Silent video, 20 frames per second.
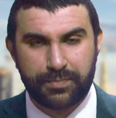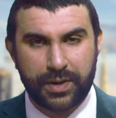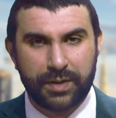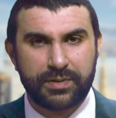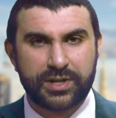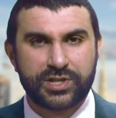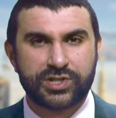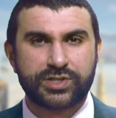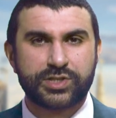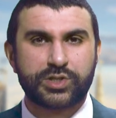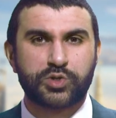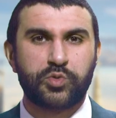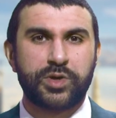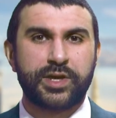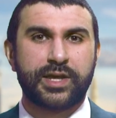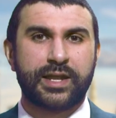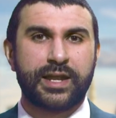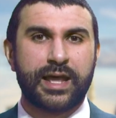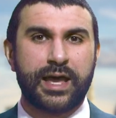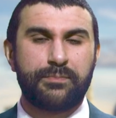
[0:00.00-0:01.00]
published this
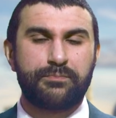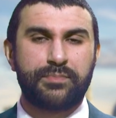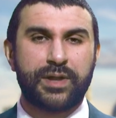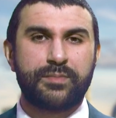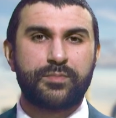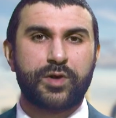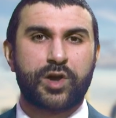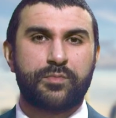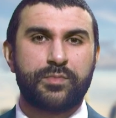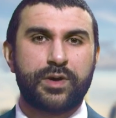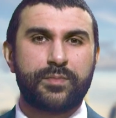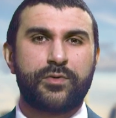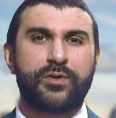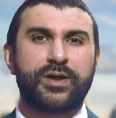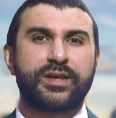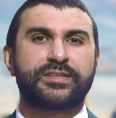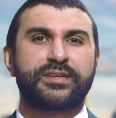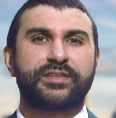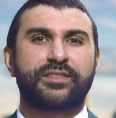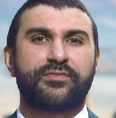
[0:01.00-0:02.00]
week an emblem
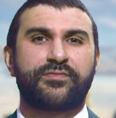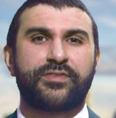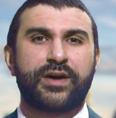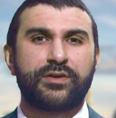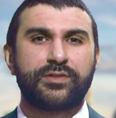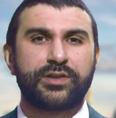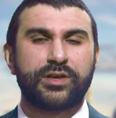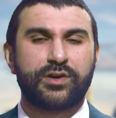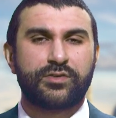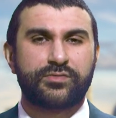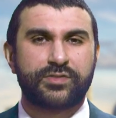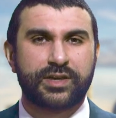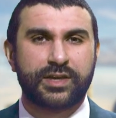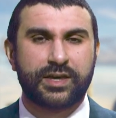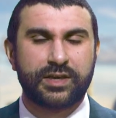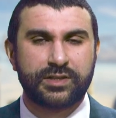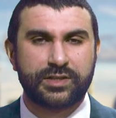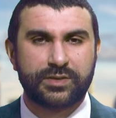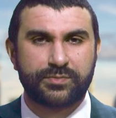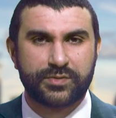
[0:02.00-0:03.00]
commemorating the founding of the
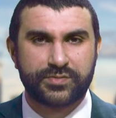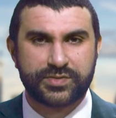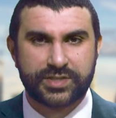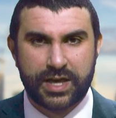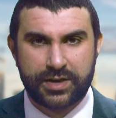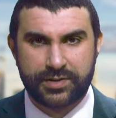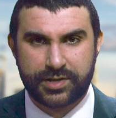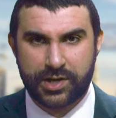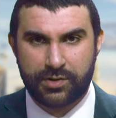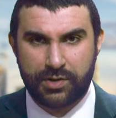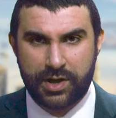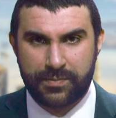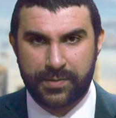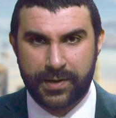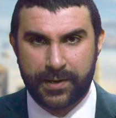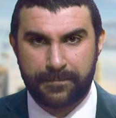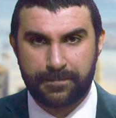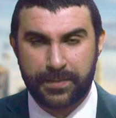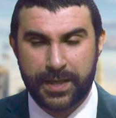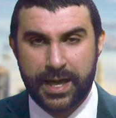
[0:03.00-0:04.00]
Kingdom of Saudi
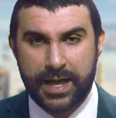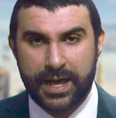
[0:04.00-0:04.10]
Arabia.